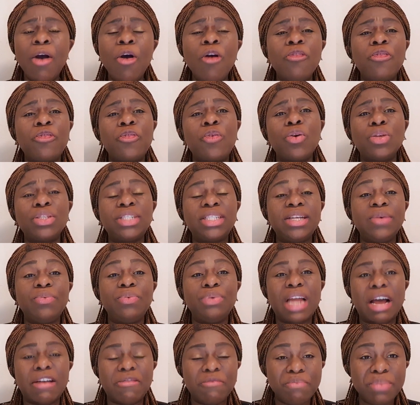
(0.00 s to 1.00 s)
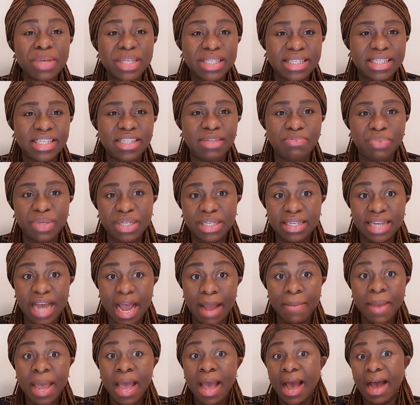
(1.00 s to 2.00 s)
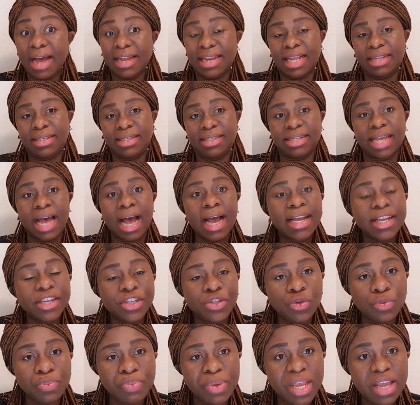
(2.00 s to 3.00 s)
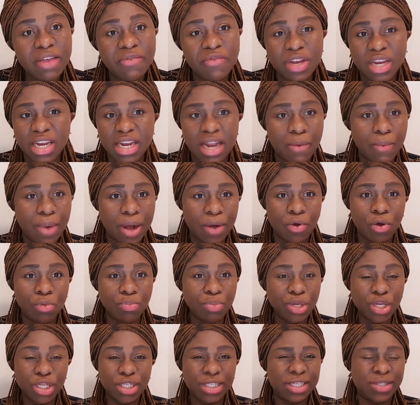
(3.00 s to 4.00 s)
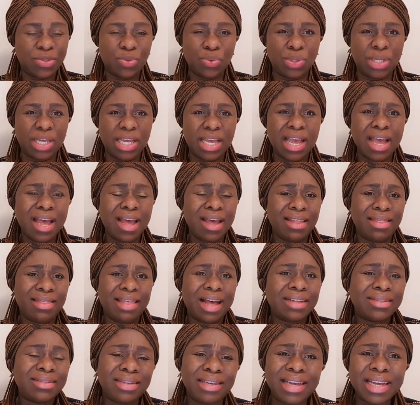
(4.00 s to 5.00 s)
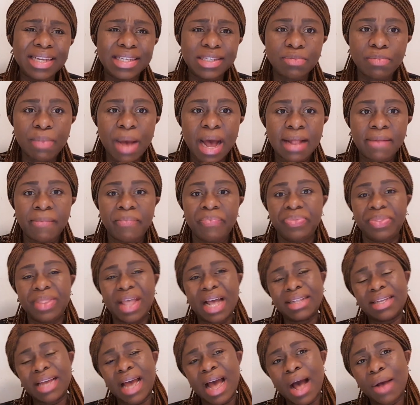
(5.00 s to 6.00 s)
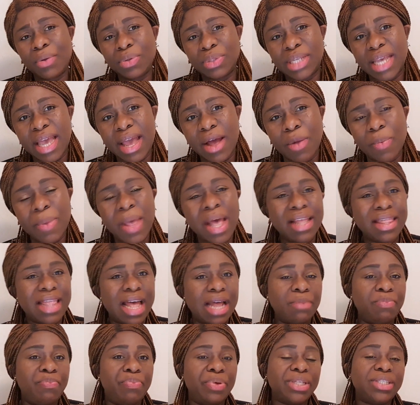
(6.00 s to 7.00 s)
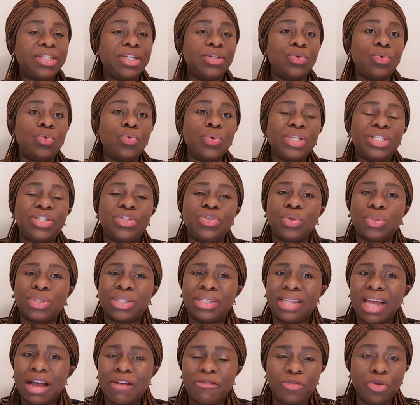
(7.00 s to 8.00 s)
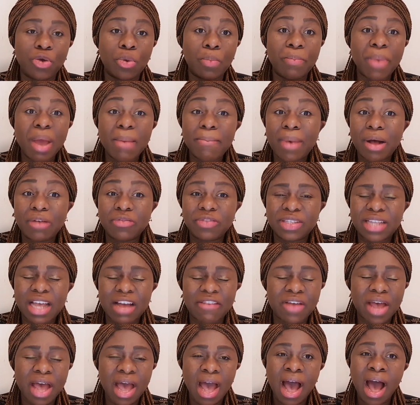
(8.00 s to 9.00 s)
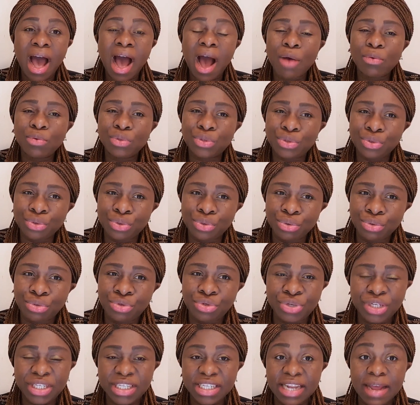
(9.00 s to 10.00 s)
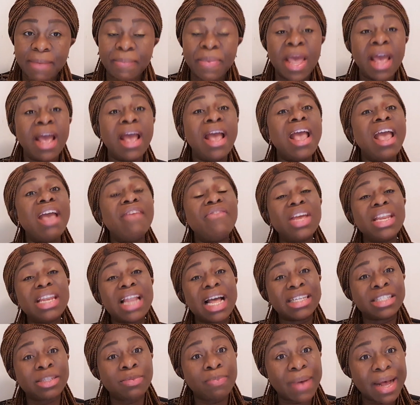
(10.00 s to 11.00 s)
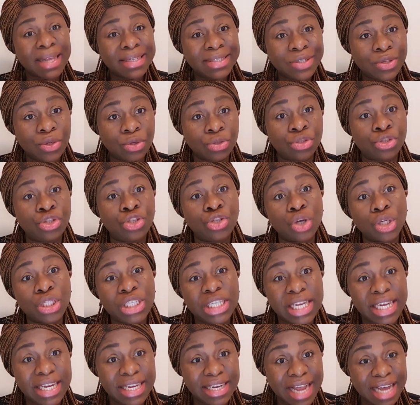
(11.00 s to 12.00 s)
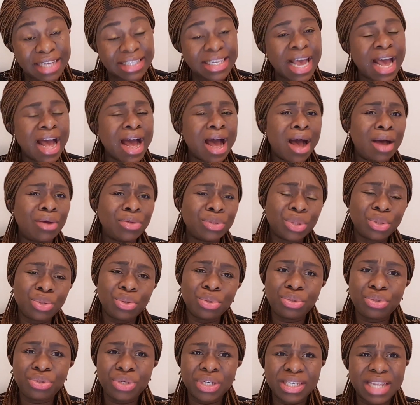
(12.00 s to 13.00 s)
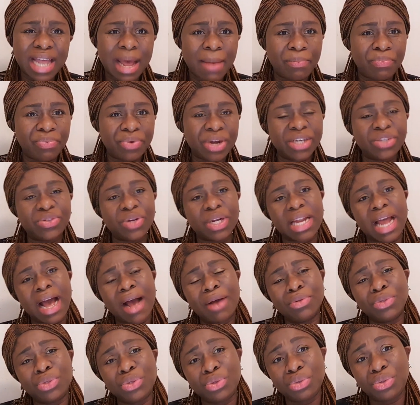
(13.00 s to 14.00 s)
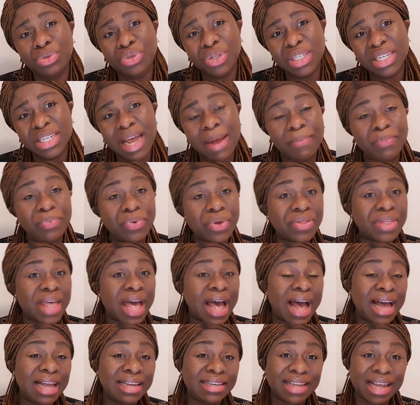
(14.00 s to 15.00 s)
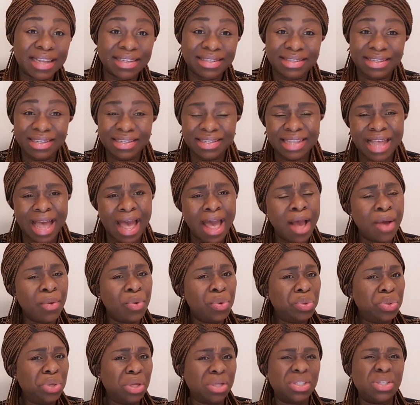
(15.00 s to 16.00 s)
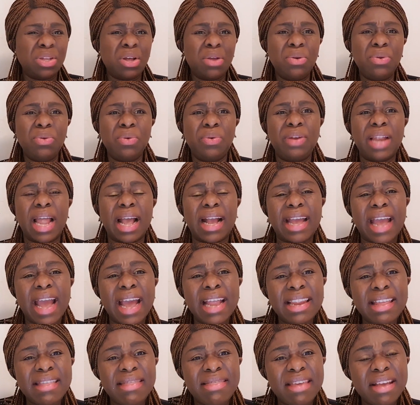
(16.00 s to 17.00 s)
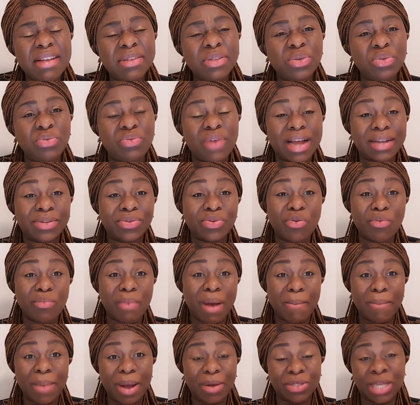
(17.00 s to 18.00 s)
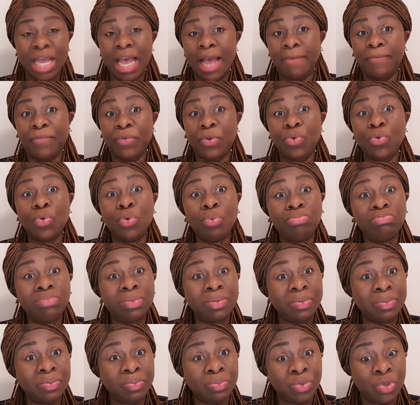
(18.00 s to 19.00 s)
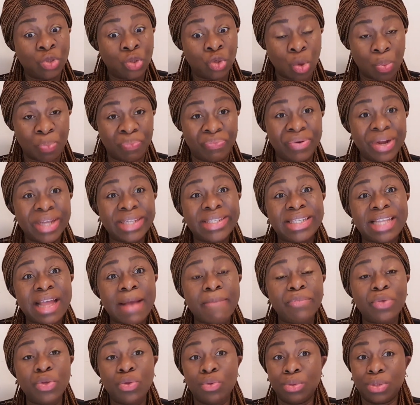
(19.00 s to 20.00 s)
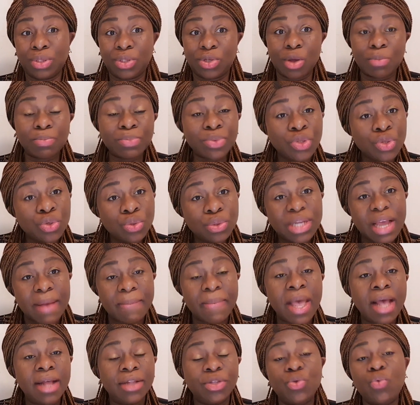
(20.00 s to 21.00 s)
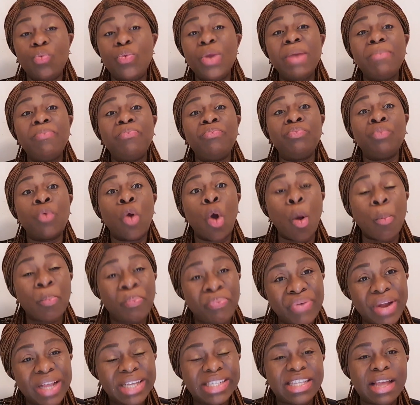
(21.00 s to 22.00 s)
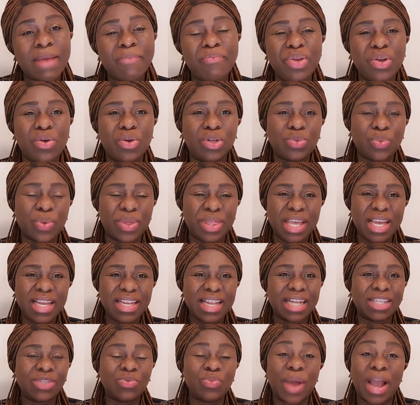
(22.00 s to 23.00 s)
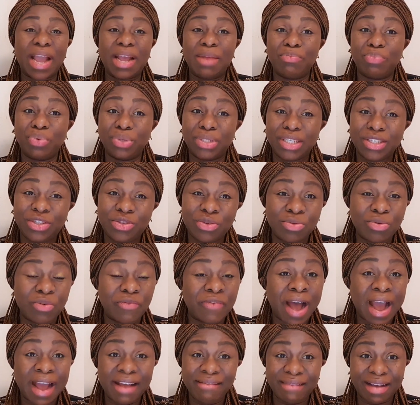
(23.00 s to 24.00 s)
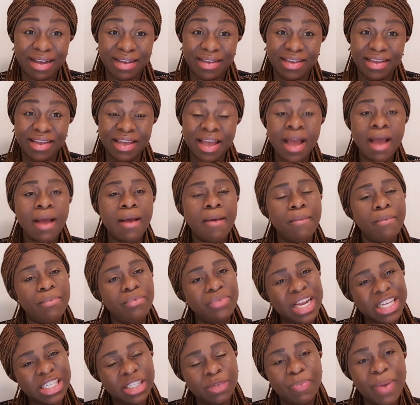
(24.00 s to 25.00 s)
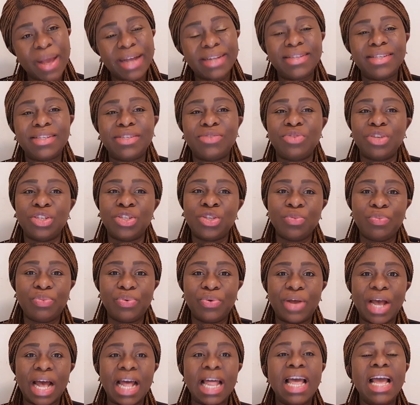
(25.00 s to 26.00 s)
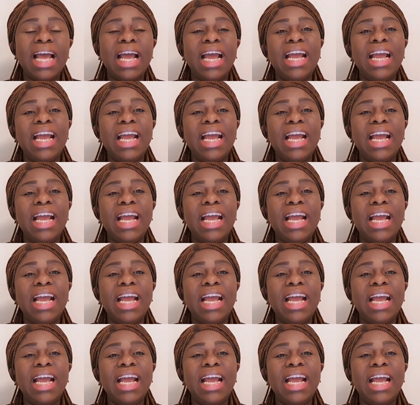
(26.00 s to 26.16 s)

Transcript: of course they would have missed it big time and that is how it should be even in our community today that gate man that house help that person who is your staff your member of staff how do you treat them even as pastors church leaders how do you treat that brethren how do you treat that brother and that sister who does not look like anything to write home about do you suppress them do you subdue them do we oppress them because we think that we're in position of hierarchy Respect is reciprocal.